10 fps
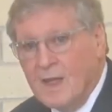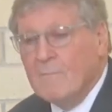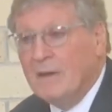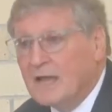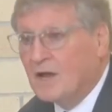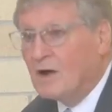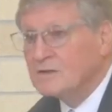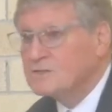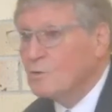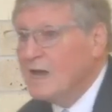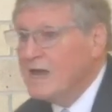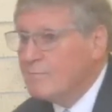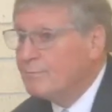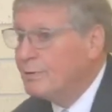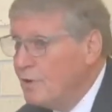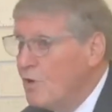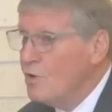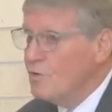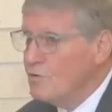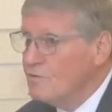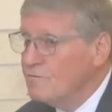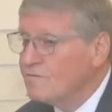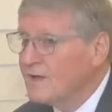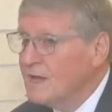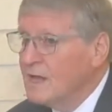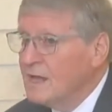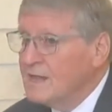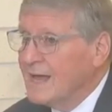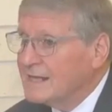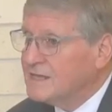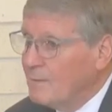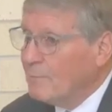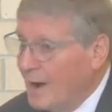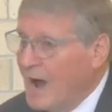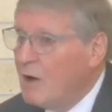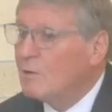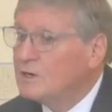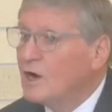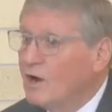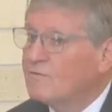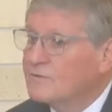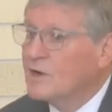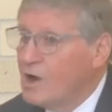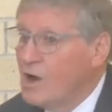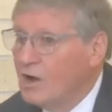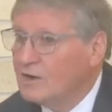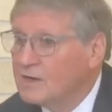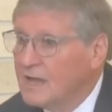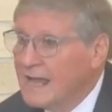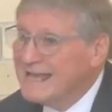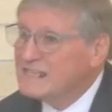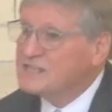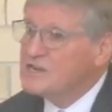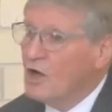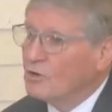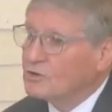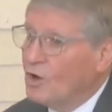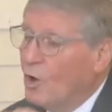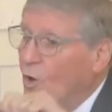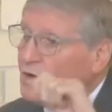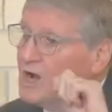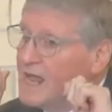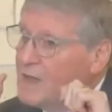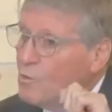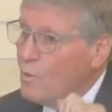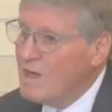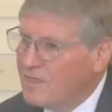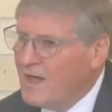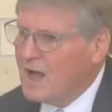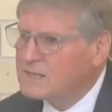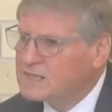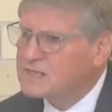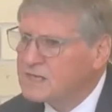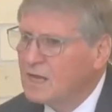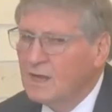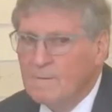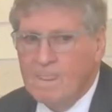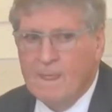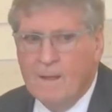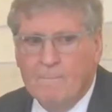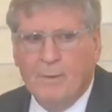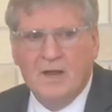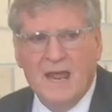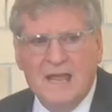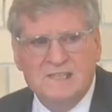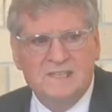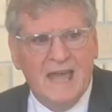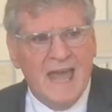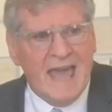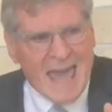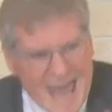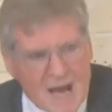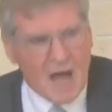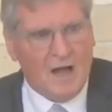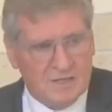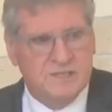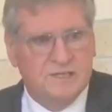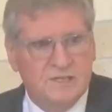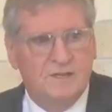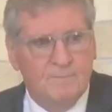Because we prove that the power of God is not only with us, but is in us.